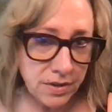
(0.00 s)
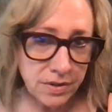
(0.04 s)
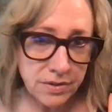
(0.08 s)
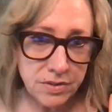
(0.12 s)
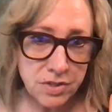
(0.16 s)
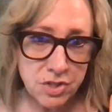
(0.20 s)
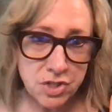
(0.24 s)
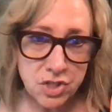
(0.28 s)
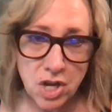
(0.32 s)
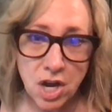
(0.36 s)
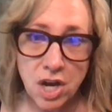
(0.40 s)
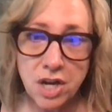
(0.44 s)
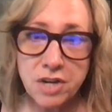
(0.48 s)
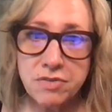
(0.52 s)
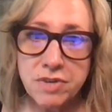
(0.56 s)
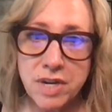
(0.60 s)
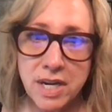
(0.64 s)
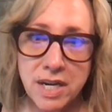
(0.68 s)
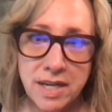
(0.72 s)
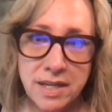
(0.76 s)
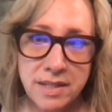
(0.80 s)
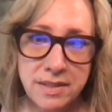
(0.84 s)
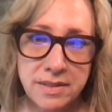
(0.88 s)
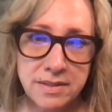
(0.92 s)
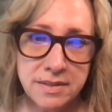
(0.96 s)

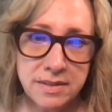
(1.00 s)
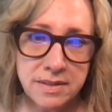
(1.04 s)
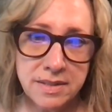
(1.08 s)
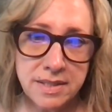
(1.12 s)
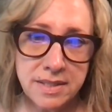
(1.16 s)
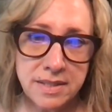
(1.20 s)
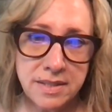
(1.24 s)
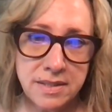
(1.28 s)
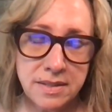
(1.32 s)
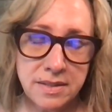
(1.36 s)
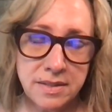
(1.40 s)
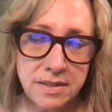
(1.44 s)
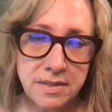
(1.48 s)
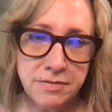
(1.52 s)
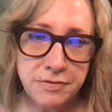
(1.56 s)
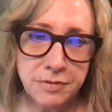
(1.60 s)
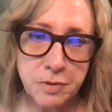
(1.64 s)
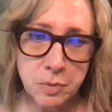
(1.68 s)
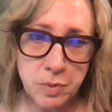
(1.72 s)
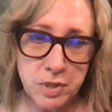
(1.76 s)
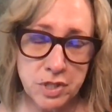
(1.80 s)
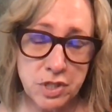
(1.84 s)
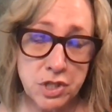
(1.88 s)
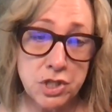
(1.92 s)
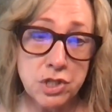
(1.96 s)
genre for
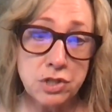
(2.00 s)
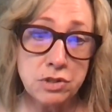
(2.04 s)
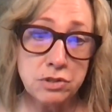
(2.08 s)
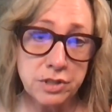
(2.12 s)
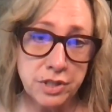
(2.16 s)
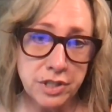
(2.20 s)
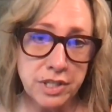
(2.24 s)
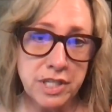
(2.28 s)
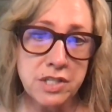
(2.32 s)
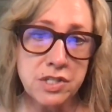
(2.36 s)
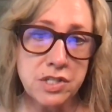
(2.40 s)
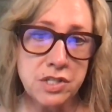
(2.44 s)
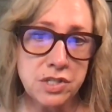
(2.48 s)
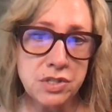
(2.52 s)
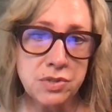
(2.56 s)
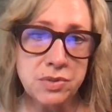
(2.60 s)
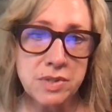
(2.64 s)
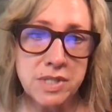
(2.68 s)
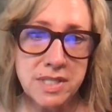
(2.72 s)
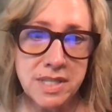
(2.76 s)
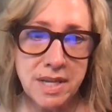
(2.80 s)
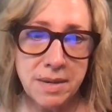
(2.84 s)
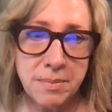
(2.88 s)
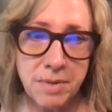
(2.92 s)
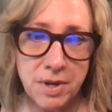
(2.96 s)
which you're looking to do a
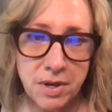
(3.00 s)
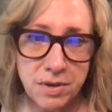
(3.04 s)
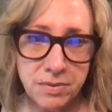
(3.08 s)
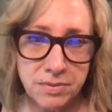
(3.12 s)
demo.